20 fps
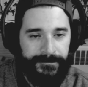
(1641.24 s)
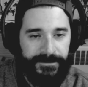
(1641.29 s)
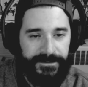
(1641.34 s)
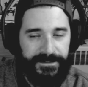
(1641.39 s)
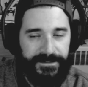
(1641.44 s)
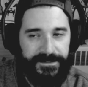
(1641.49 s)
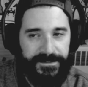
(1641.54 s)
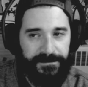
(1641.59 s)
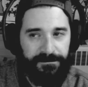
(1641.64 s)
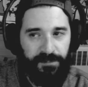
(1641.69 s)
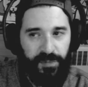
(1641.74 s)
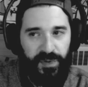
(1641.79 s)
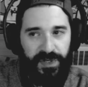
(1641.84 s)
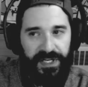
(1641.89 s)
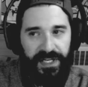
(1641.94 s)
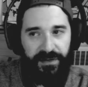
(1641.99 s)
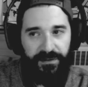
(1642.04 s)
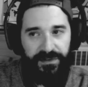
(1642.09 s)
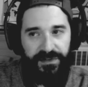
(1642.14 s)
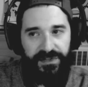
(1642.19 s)
at some
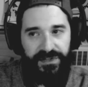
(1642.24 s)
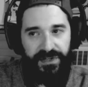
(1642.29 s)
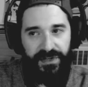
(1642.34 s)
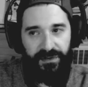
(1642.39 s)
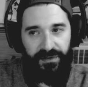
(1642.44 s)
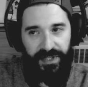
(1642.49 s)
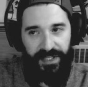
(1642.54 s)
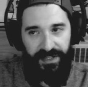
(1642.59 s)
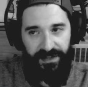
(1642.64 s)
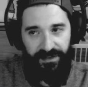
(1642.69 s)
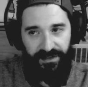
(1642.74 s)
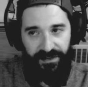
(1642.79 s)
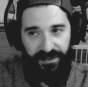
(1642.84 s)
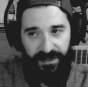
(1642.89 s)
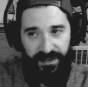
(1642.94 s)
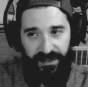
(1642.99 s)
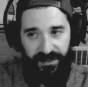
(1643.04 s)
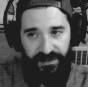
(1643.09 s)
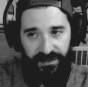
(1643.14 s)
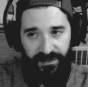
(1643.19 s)
point I would show
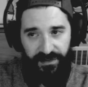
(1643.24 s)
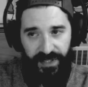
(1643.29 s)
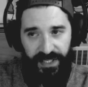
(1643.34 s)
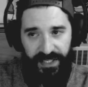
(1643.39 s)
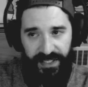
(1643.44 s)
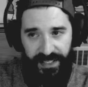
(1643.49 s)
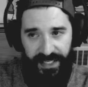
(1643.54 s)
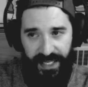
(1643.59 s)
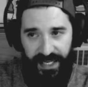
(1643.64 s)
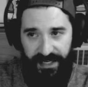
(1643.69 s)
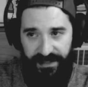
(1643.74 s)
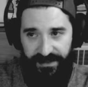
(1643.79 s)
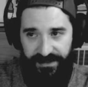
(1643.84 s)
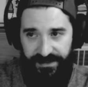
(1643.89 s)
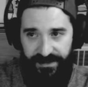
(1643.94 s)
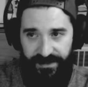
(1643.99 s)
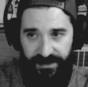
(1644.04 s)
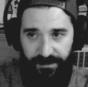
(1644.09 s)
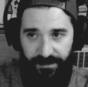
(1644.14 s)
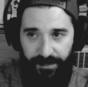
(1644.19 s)
do like a
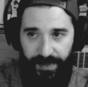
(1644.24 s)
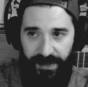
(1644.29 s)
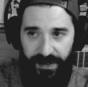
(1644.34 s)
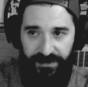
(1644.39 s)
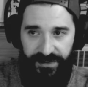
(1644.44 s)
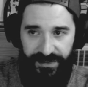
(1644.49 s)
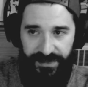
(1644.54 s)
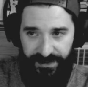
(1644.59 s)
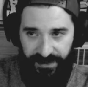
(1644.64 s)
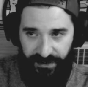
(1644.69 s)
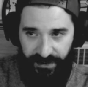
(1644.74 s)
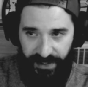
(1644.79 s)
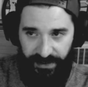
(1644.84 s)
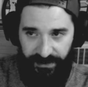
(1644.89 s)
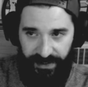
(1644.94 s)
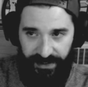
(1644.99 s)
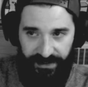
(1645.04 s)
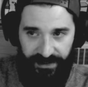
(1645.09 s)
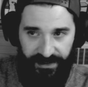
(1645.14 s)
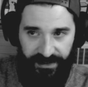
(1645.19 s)
cast about showing
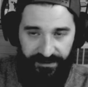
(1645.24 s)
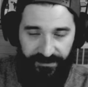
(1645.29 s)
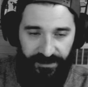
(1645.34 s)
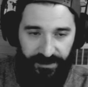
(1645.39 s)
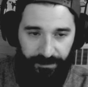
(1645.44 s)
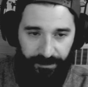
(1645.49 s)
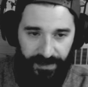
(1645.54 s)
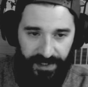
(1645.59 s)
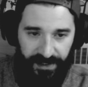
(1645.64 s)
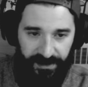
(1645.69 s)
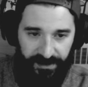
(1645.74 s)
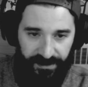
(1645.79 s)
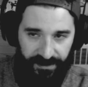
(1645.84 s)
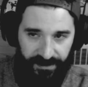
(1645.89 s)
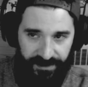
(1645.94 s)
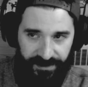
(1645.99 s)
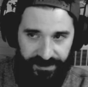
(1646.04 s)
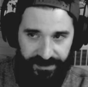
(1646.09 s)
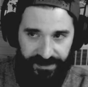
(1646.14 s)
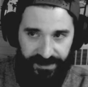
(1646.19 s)
like the different
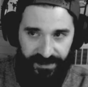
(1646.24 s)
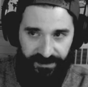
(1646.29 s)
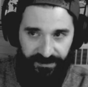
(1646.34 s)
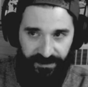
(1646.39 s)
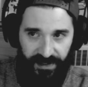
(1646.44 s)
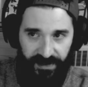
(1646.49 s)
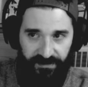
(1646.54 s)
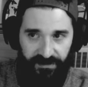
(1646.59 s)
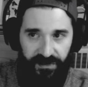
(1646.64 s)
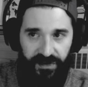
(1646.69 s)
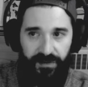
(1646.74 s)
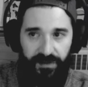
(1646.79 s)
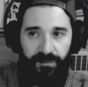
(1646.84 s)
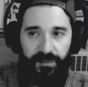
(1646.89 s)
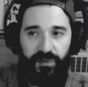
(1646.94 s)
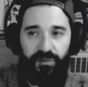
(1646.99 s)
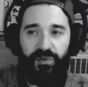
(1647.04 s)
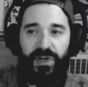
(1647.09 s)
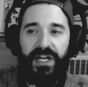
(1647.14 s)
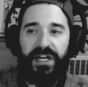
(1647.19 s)
murals and stuff that I've done.
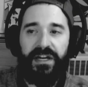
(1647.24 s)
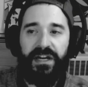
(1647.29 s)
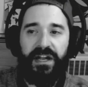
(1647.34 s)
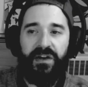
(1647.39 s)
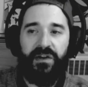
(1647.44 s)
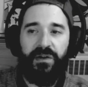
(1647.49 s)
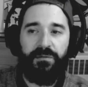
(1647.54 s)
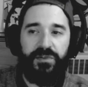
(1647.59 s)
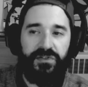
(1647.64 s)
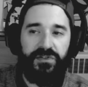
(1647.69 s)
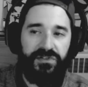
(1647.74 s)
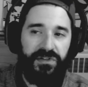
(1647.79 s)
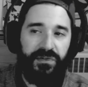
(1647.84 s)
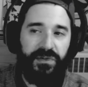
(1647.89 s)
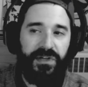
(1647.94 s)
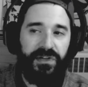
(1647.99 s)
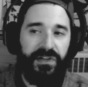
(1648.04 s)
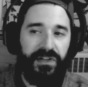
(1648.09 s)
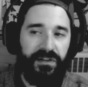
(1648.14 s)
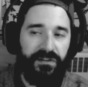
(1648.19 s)
But right now I'm just
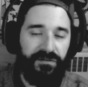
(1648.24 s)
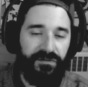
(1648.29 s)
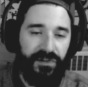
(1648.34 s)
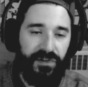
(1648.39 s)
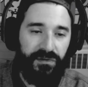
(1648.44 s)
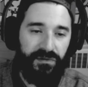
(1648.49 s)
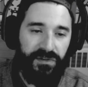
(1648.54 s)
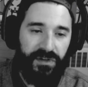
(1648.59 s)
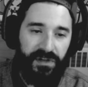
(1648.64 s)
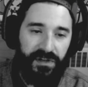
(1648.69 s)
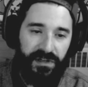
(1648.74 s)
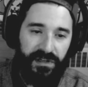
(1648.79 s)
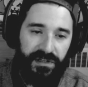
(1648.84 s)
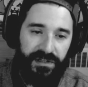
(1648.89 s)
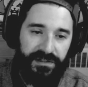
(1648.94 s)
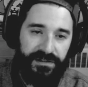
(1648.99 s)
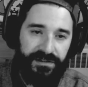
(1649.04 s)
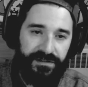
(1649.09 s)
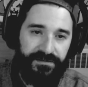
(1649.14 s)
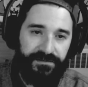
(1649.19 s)
showing like a few
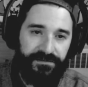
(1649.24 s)
drawings.